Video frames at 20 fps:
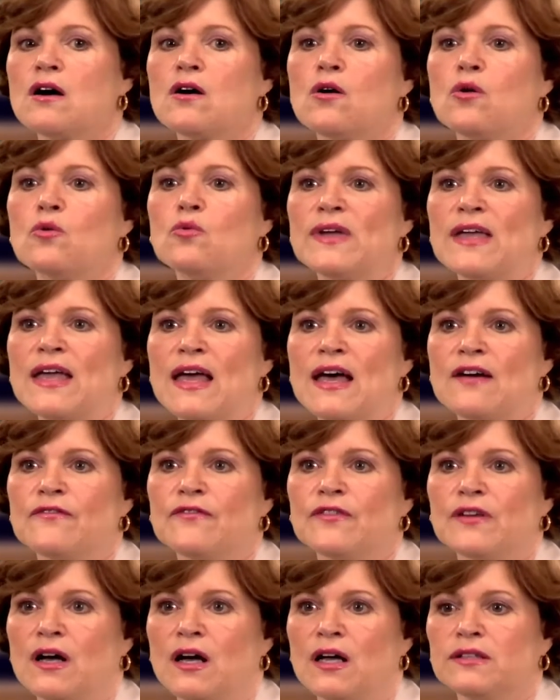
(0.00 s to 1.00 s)
We
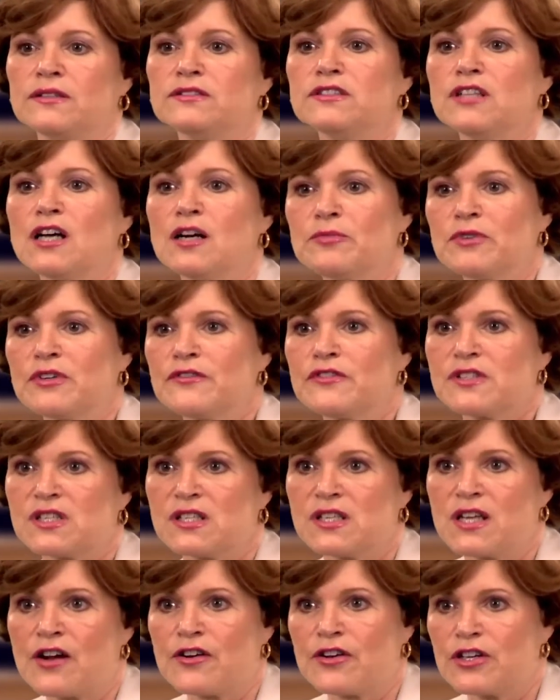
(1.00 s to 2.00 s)
have a number of
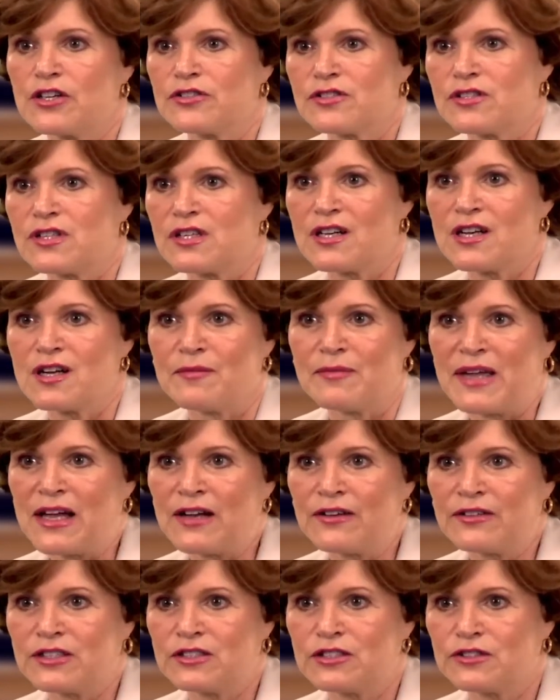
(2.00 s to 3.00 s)
scenarios that come
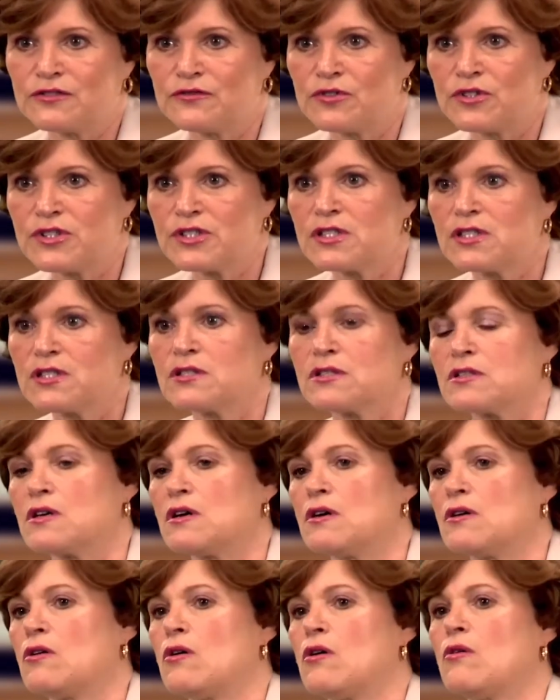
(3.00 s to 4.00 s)
out in divorces.
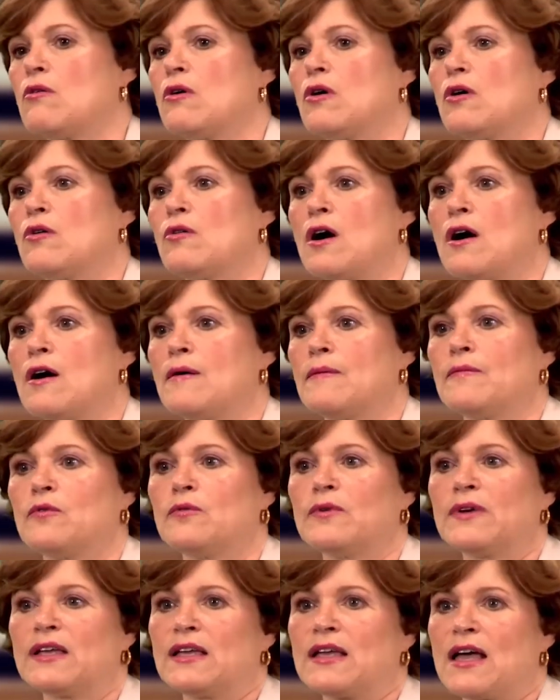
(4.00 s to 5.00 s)

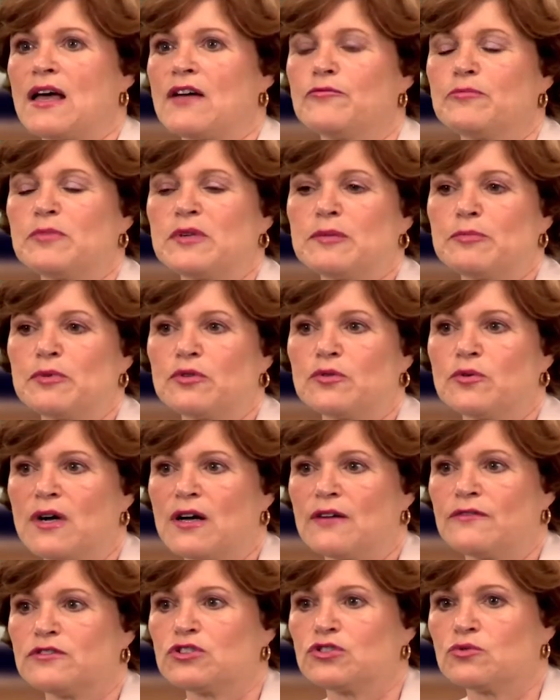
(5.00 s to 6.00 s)
We have people who
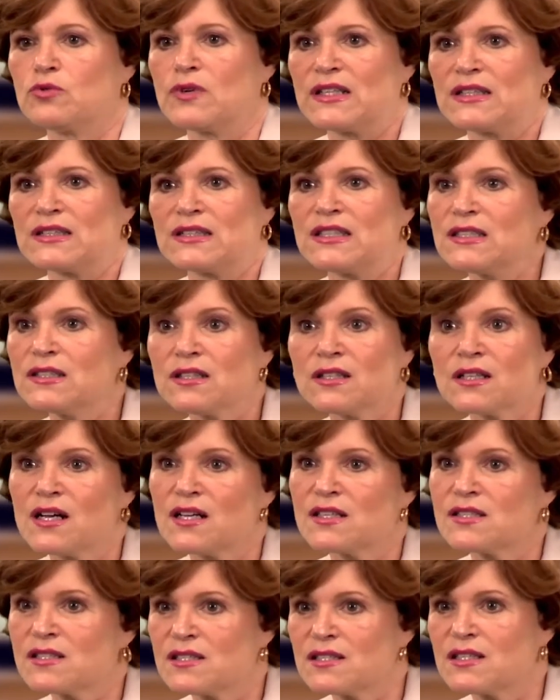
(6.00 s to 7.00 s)
have joint legal
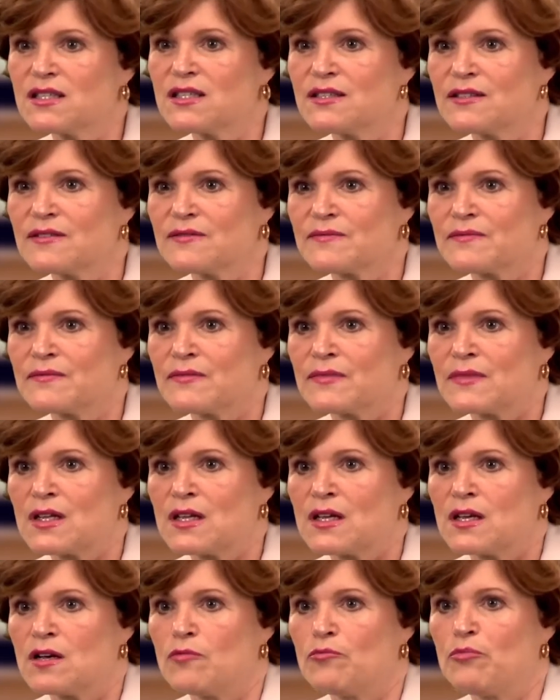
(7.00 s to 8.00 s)
custody,
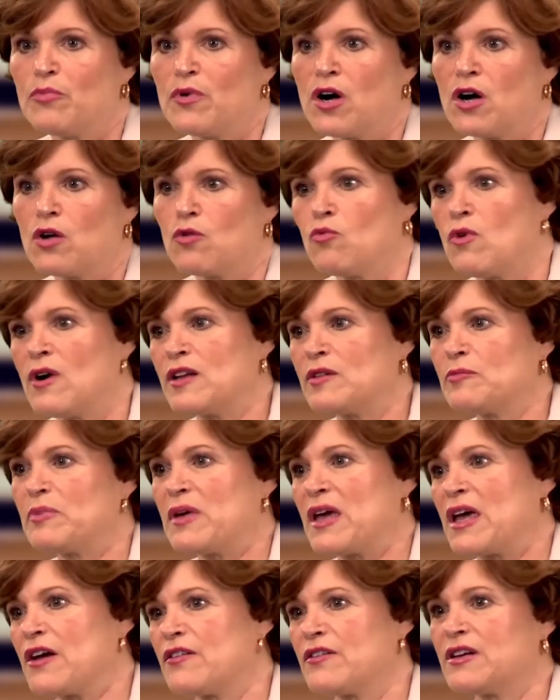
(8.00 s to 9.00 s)
but one
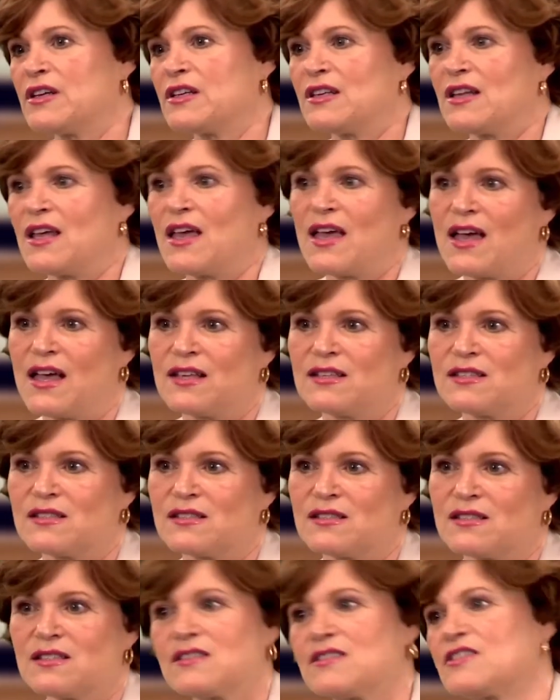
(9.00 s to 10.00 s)
parent has
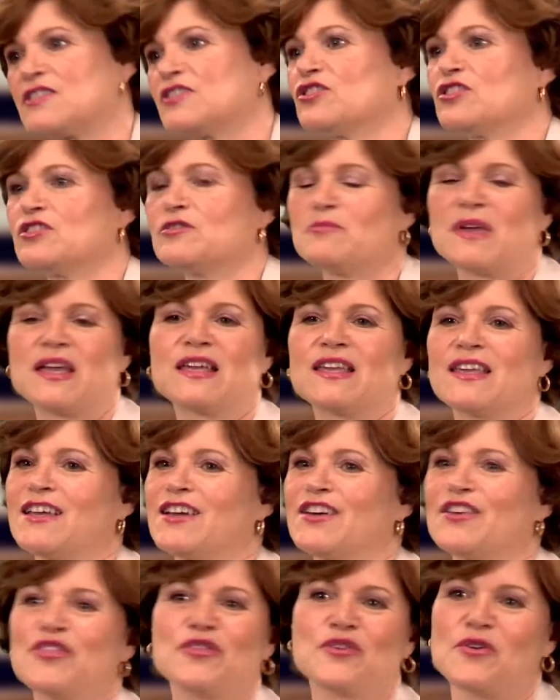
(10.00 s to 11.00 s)

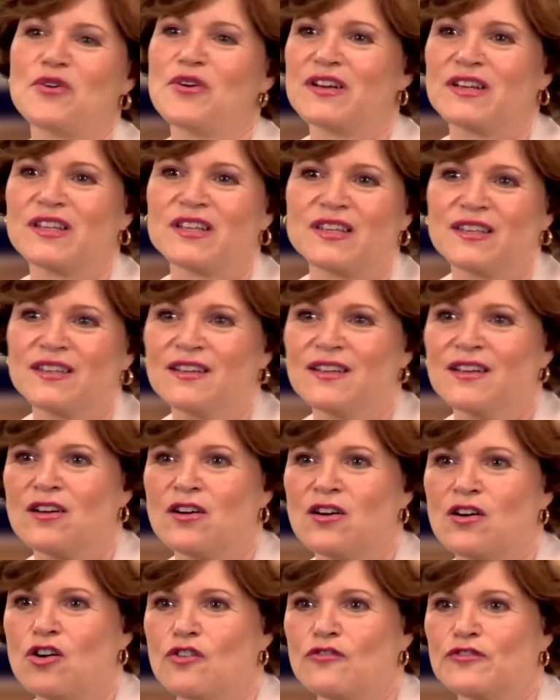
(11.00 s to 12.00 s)
decision-making authority
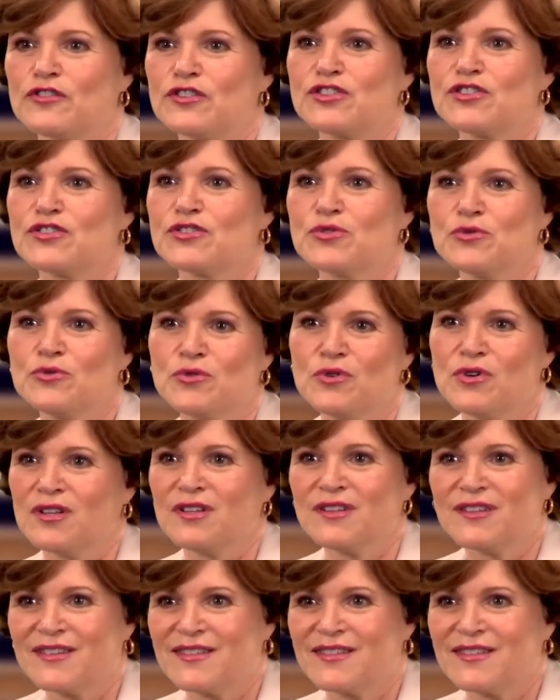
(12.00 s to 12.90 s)
over school,